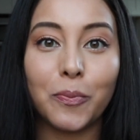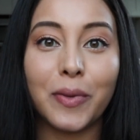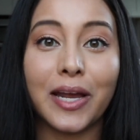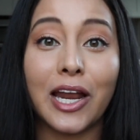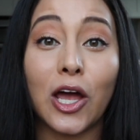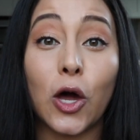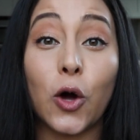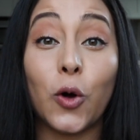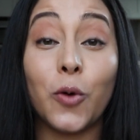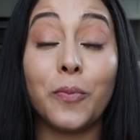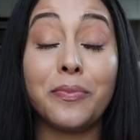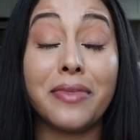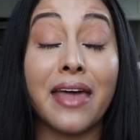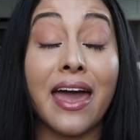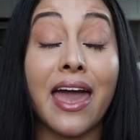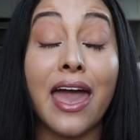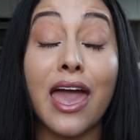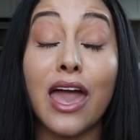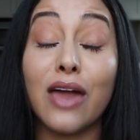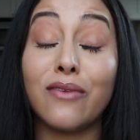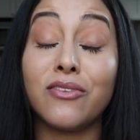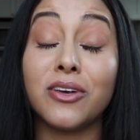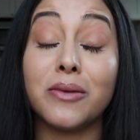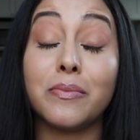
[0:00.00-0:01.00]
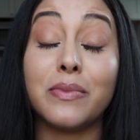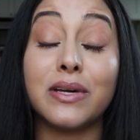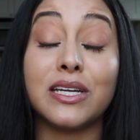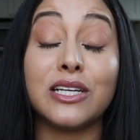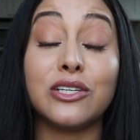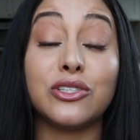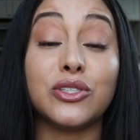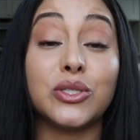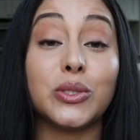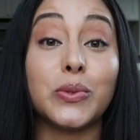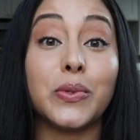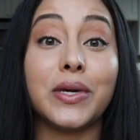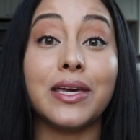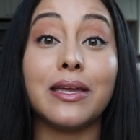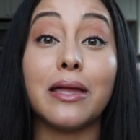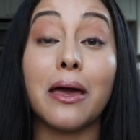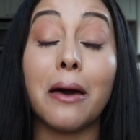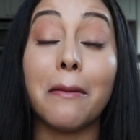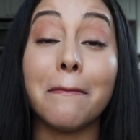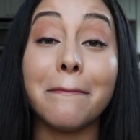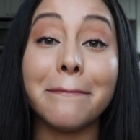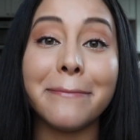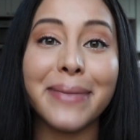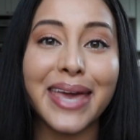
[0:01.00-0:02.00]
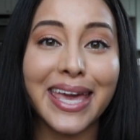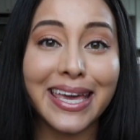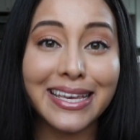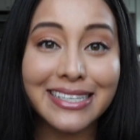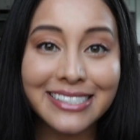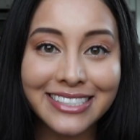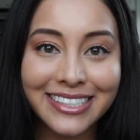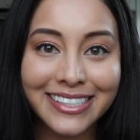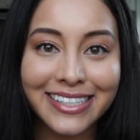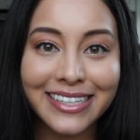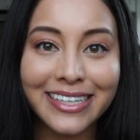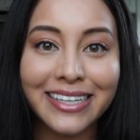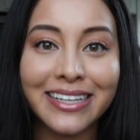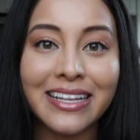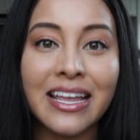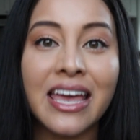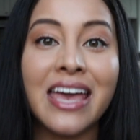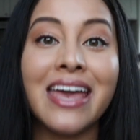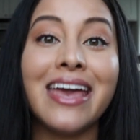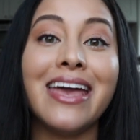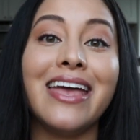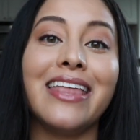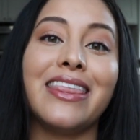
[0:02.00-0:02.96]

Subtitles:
but I hope that everybody's doing amazing,